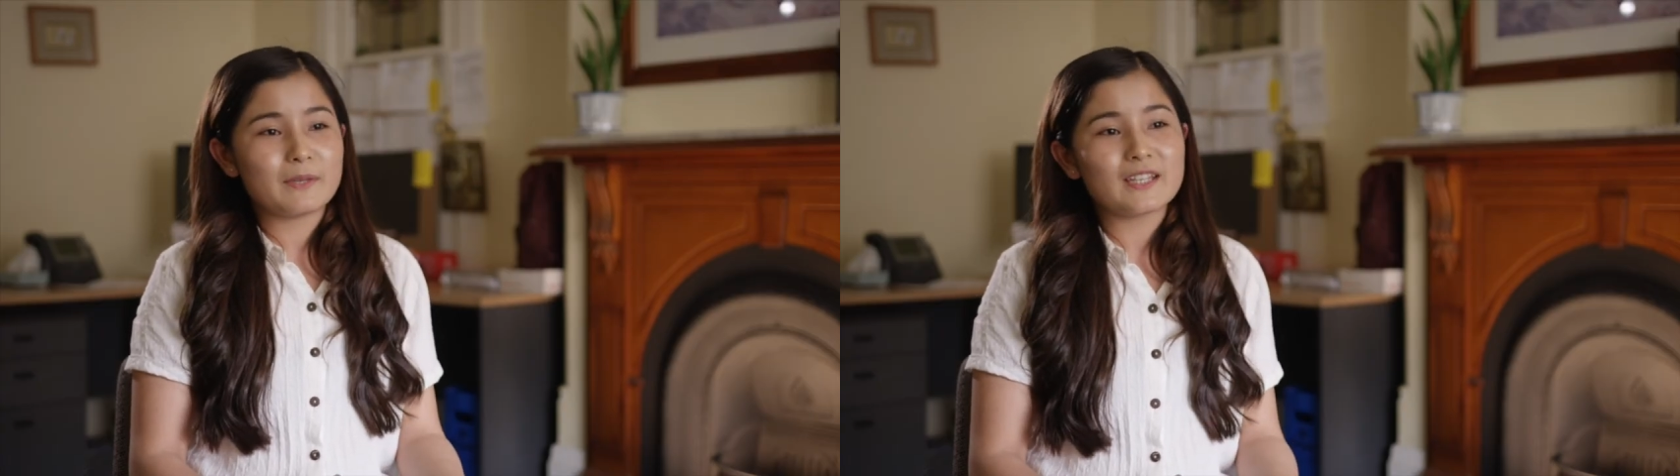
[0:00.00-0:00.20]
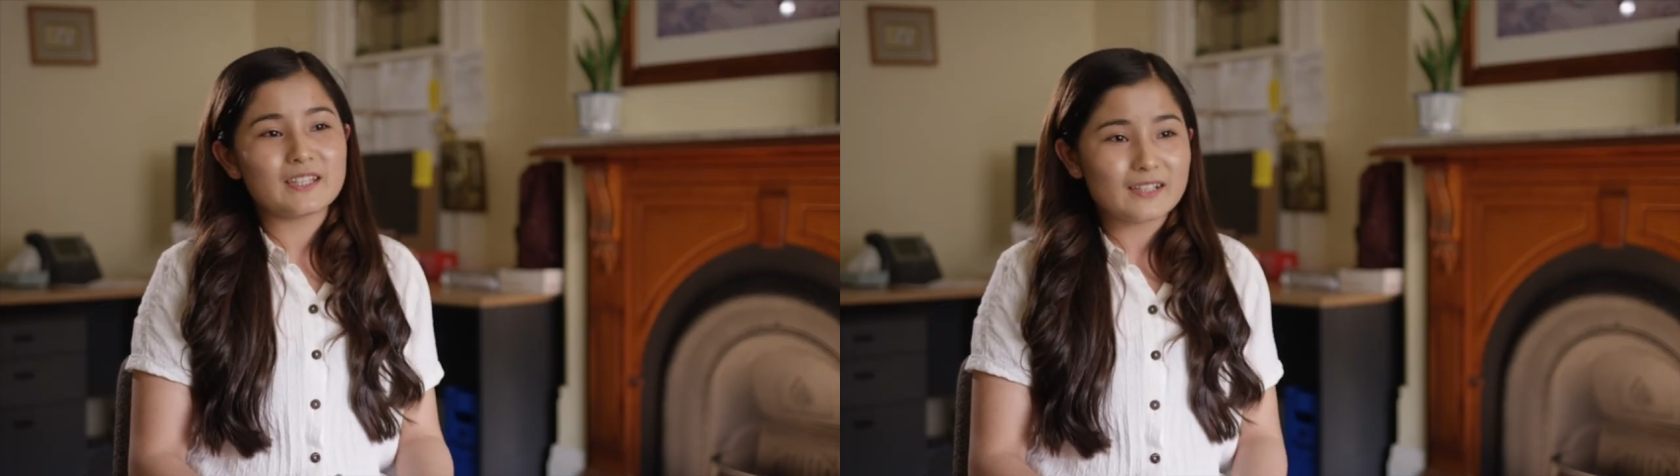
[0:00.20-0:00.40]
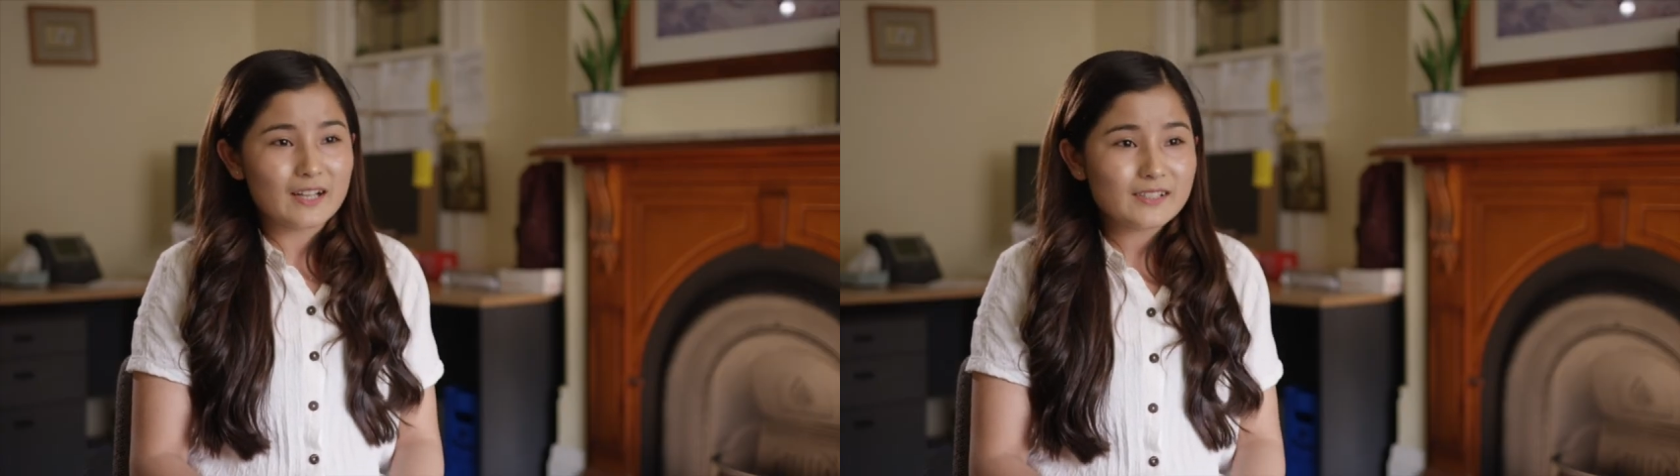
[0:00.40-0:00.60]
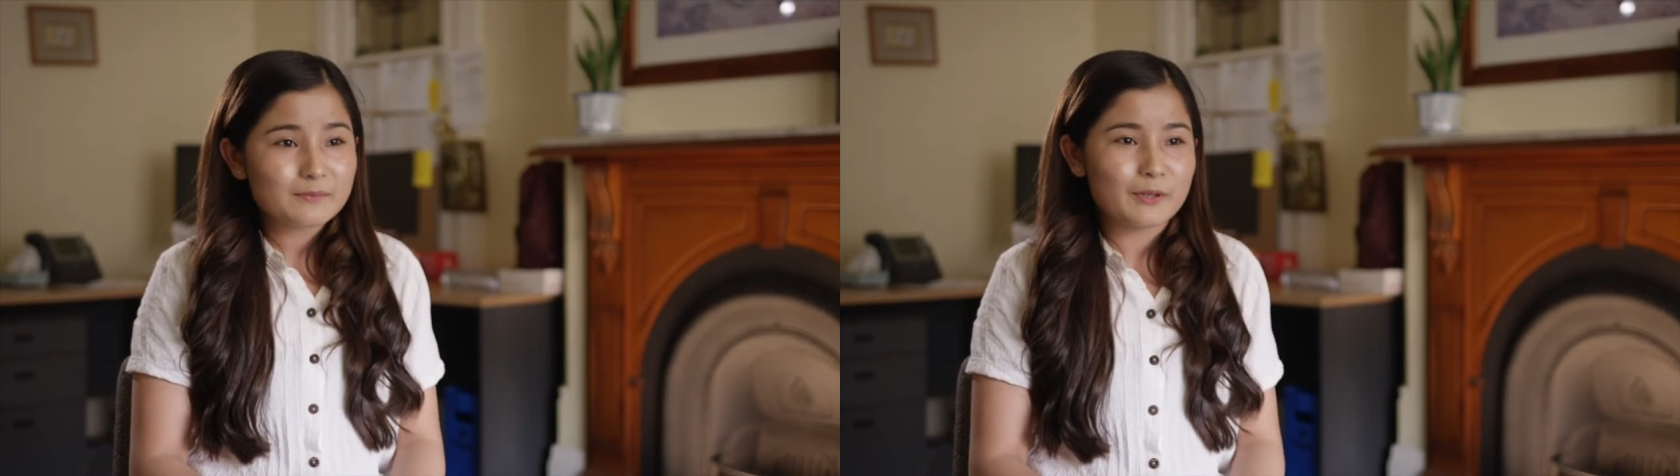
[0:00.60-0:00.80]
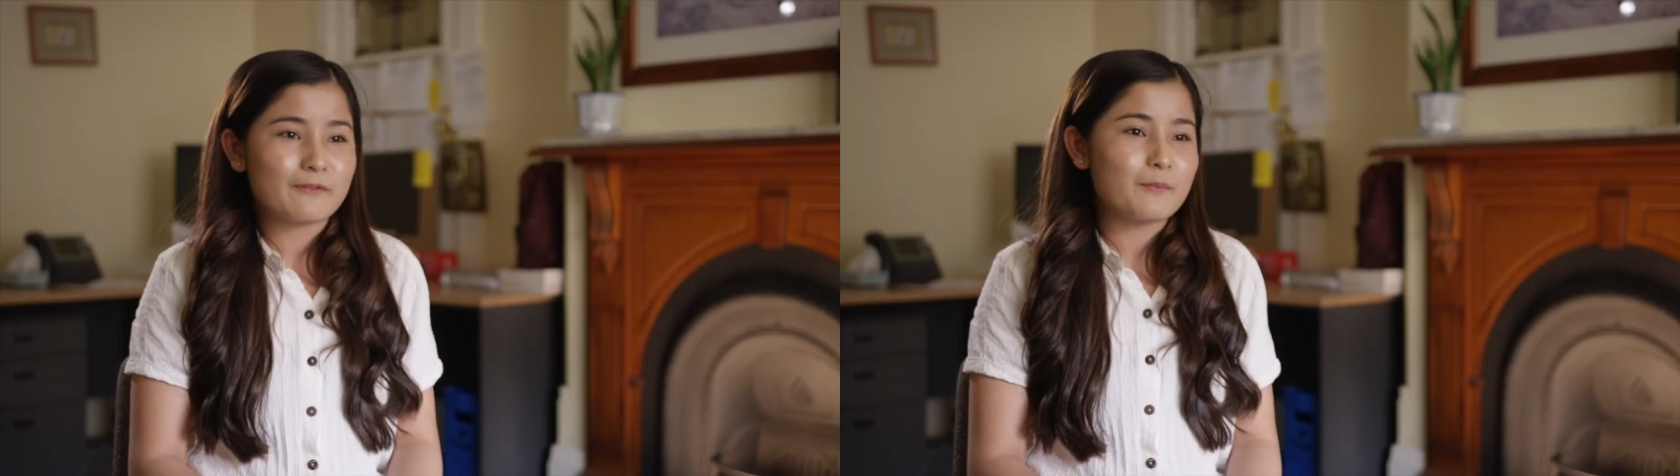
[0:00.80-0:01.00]
being in class,
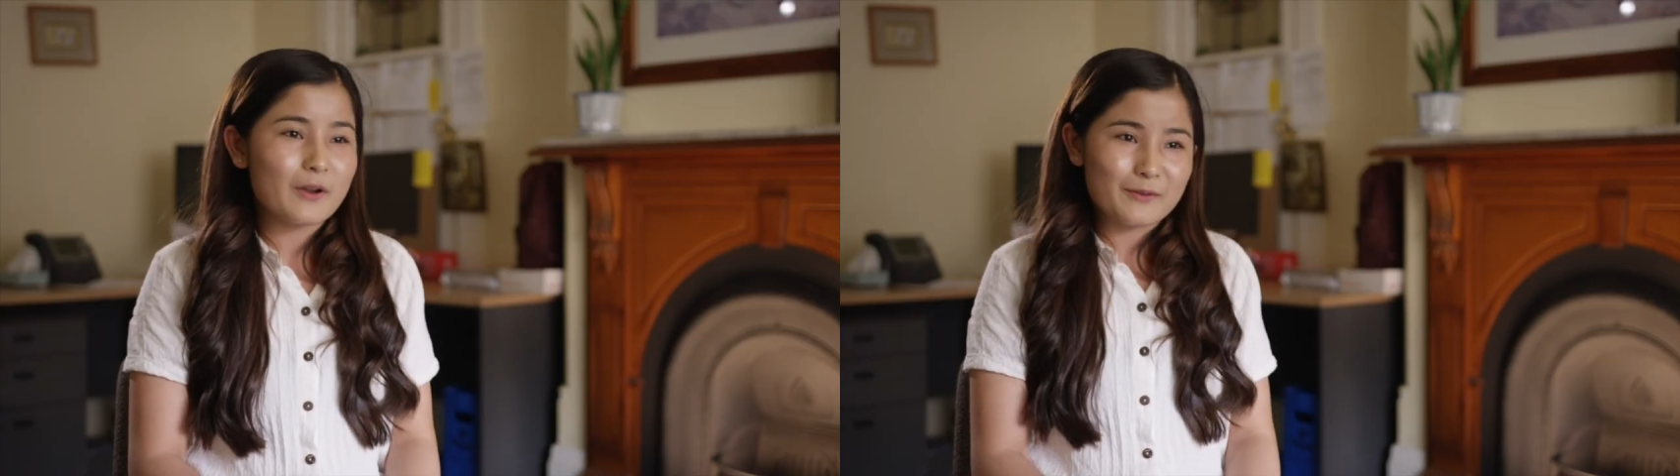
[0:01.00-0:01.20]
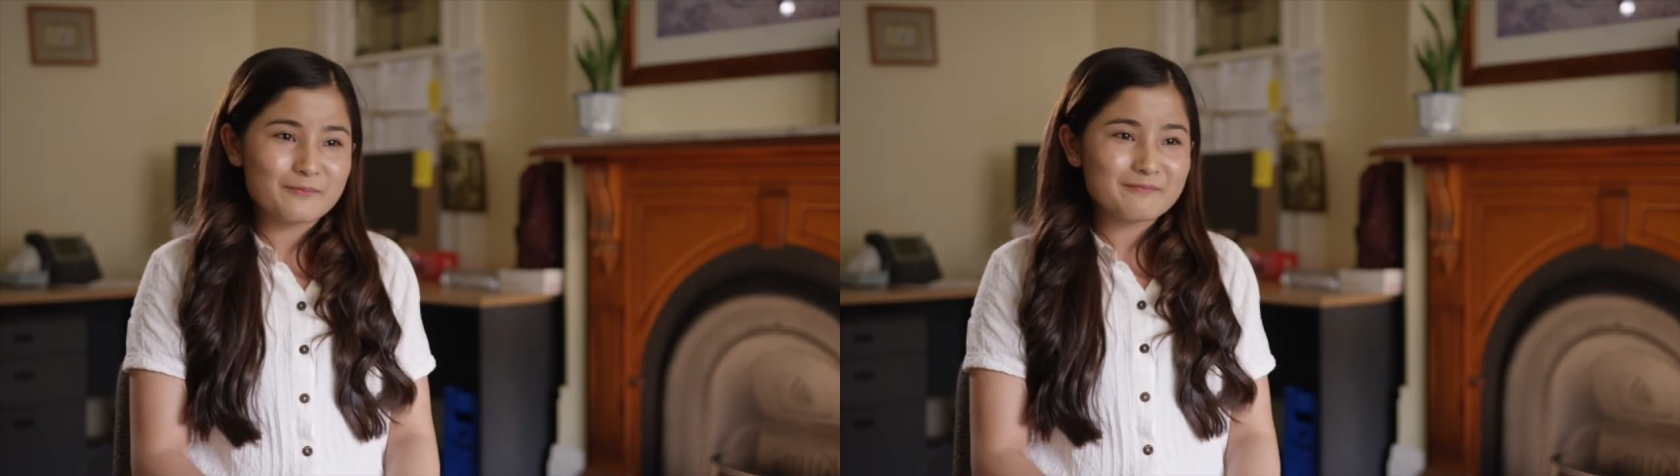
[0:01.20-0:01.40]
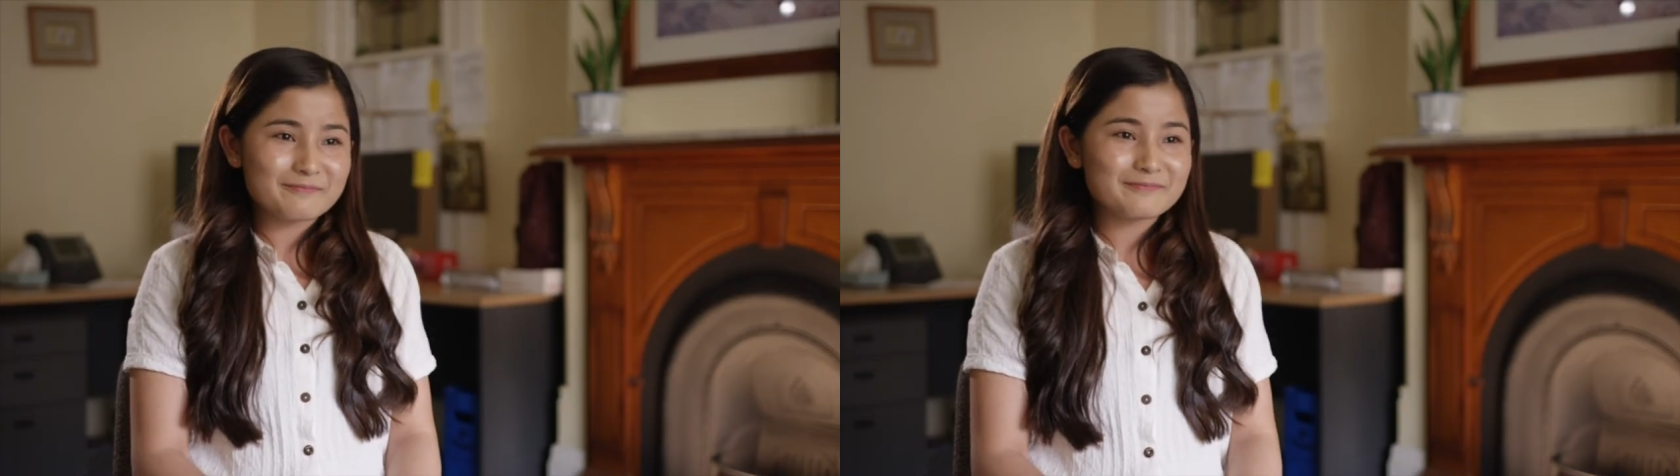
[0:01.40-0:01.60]
but from home.